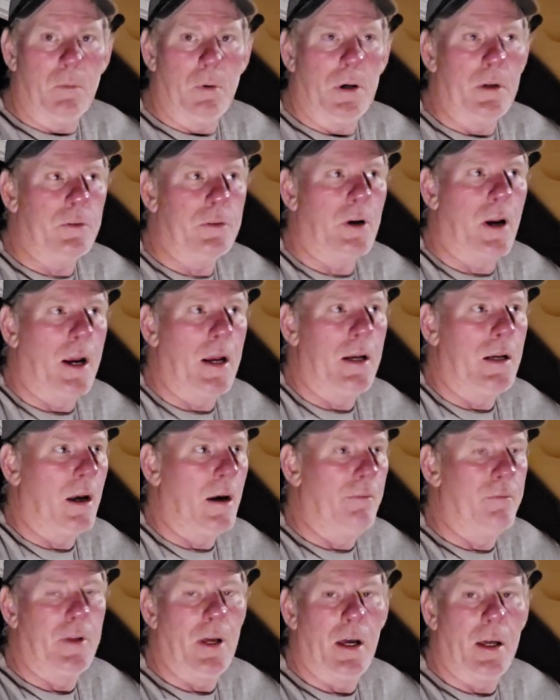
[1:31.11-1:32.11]
It works great,
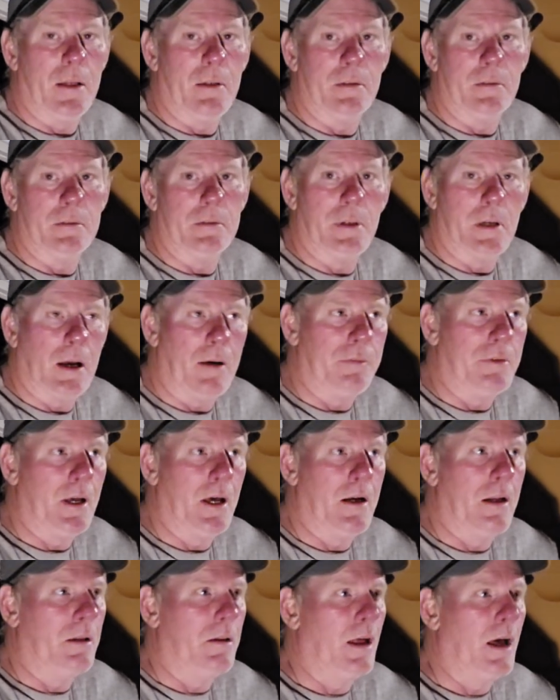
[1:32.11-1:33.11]
and I've
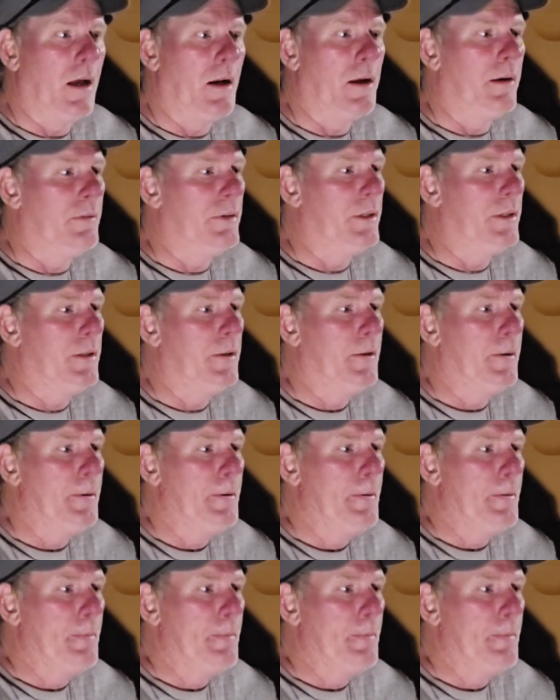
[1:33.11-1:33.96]
done a lot of it,